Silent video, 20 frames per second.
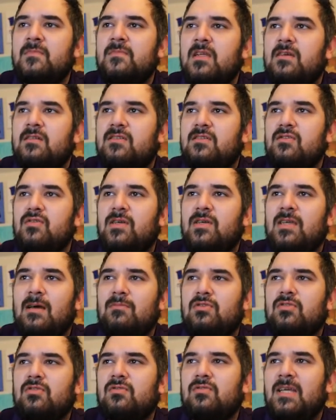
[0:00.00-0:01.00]
So a
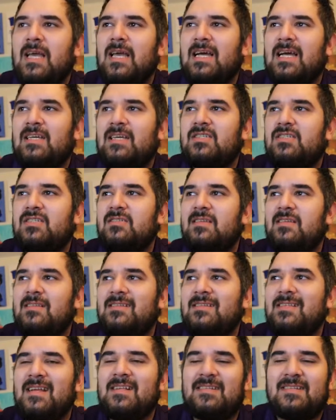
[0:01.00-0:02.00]
chemical reaction,
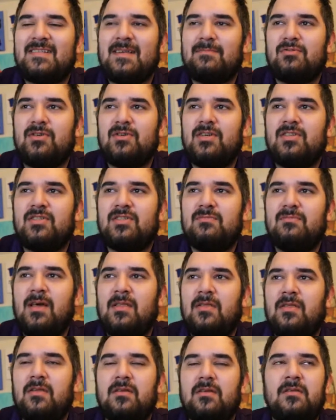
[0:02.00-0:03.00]
is that a separation
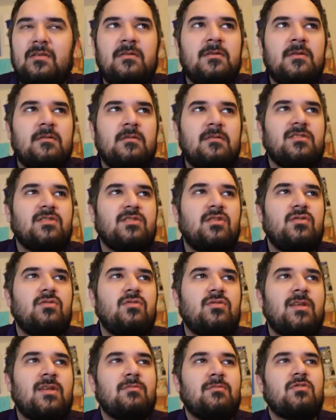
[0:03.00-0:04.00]
method?
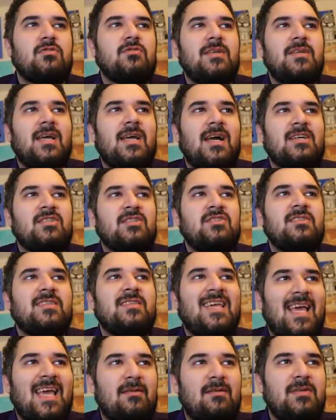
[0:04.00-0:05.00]
So chemical reactions
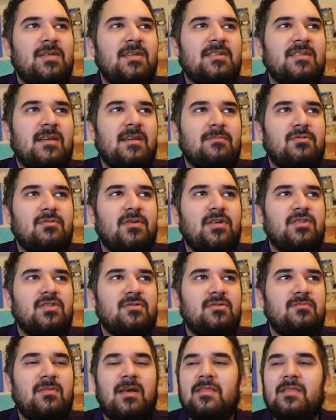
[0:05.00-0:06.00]
can be a
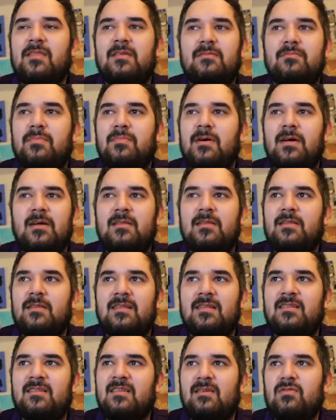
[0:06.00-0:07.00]
separation method, but
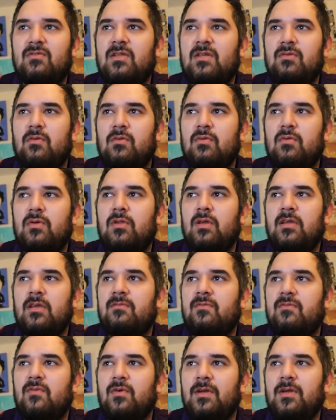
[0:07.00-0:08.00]
that's not really what we're
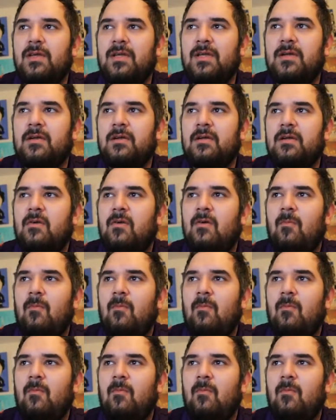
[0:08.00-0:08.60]
looking for here.